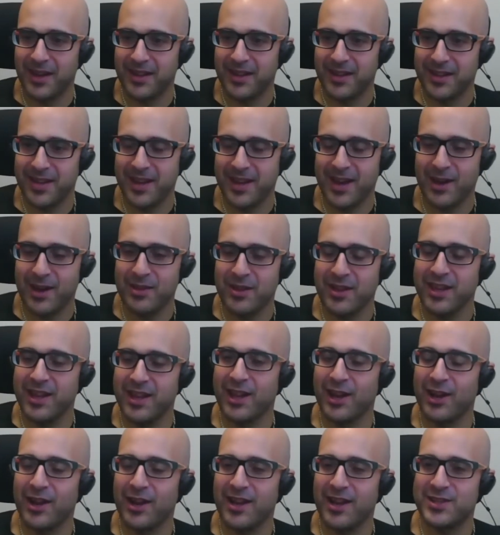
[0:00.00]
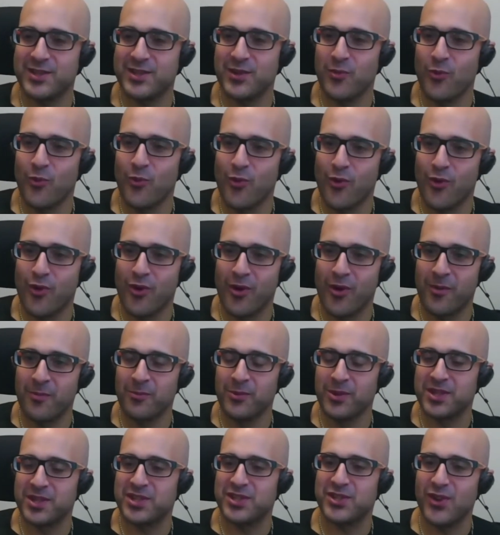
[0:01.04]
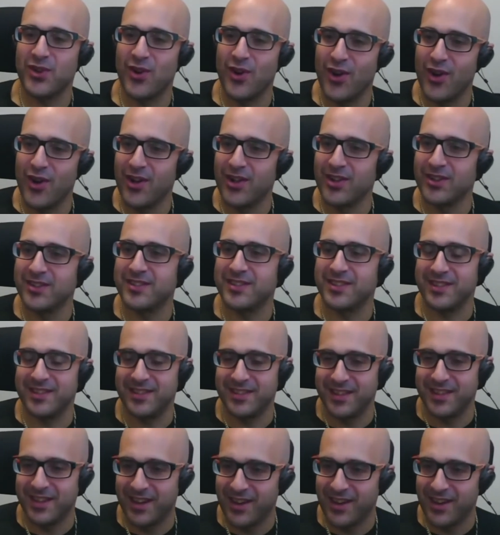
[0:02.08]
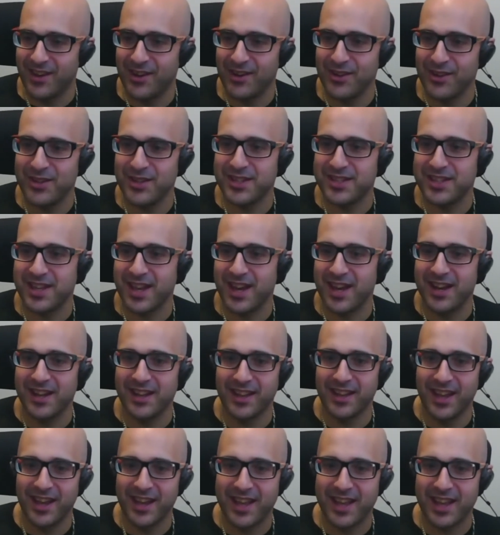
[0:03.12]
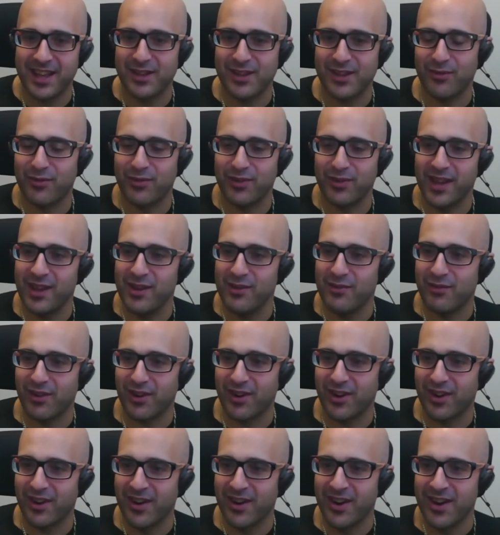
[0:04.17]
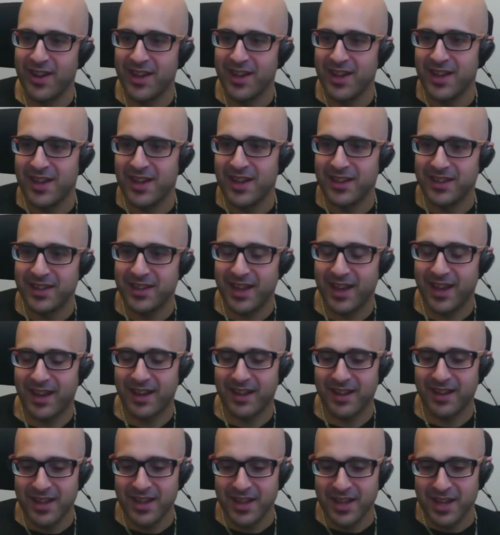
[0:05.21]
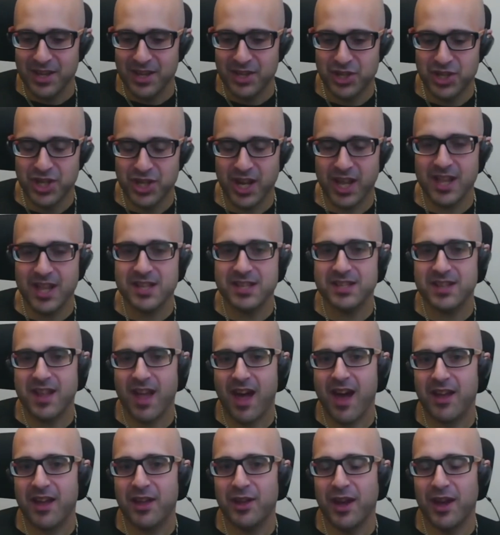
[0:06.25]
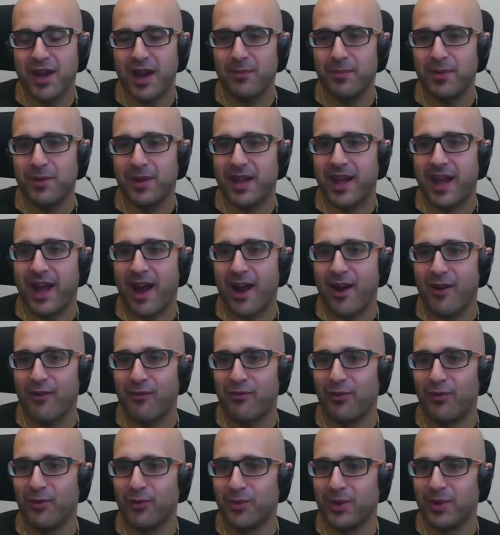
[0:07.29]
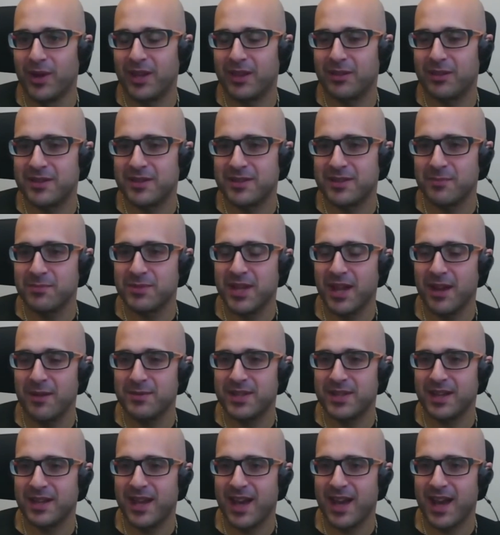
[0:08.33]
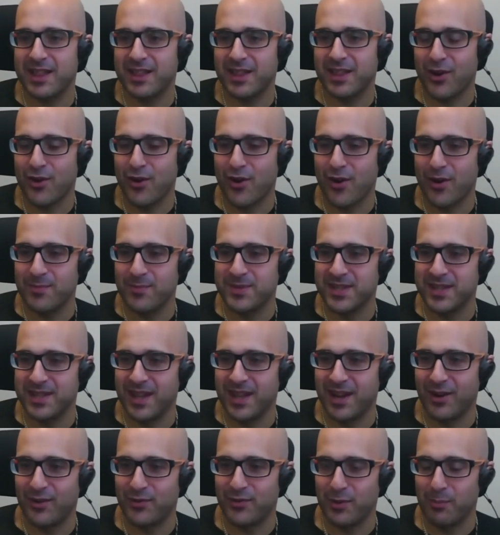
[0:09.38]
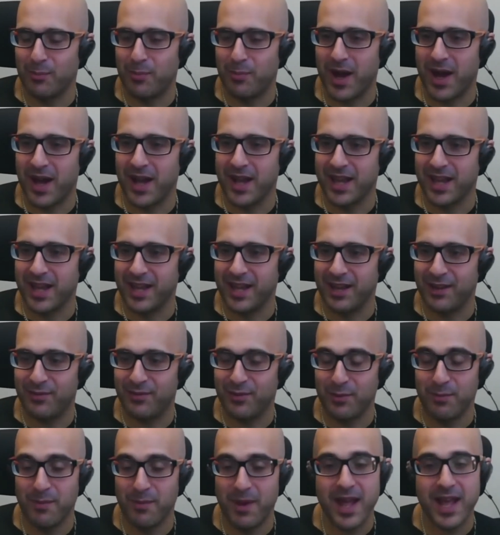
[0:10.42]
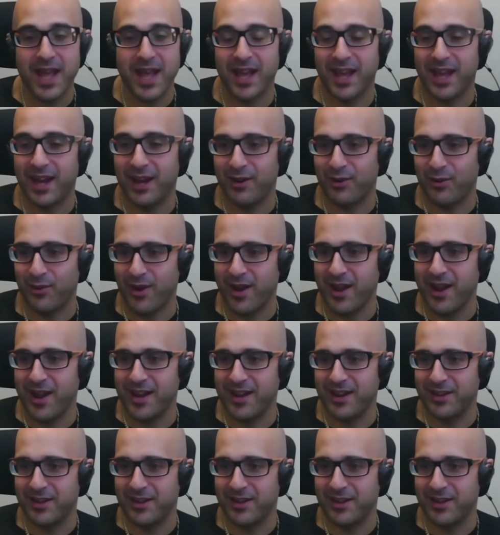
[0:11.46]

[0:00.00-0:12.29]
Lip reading: and eating it nice and warm with salt, and you kind of like get the flavor. Yeah, chicken stock you got to be careful with. Sometimes they got the carbs in there if you're buying it. If you're making it, great.